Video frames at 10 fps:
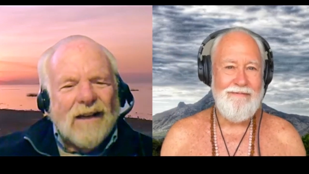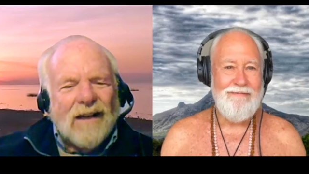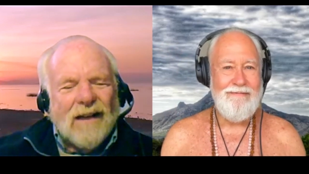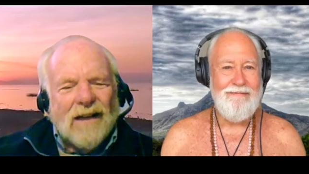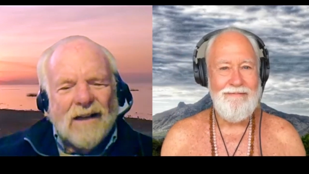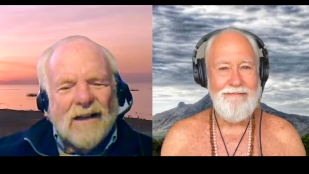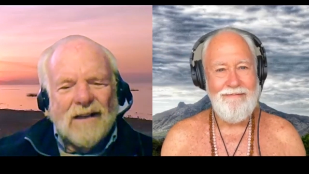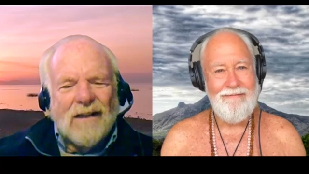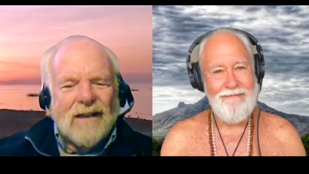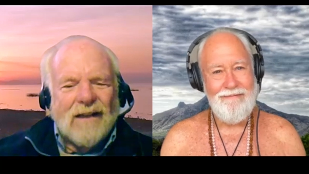
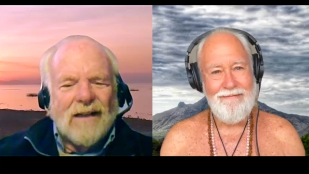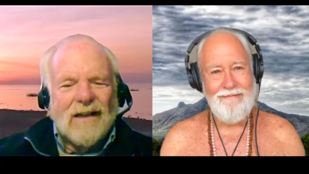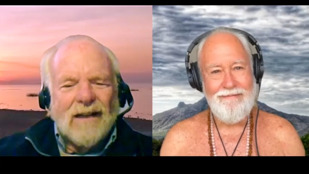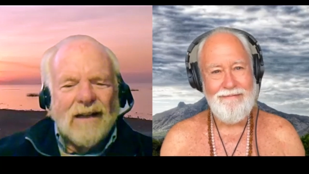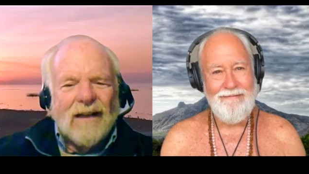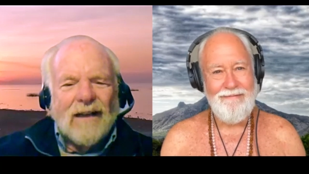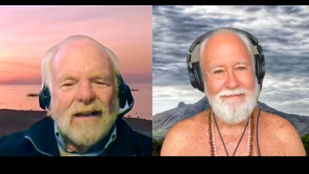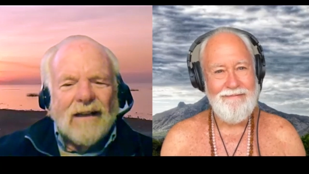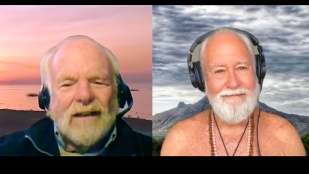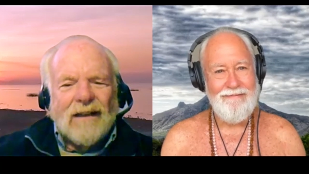
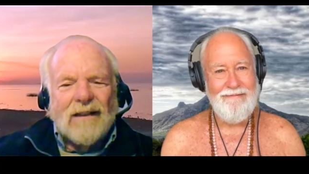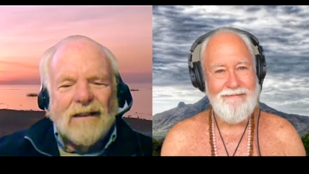(no one is talking)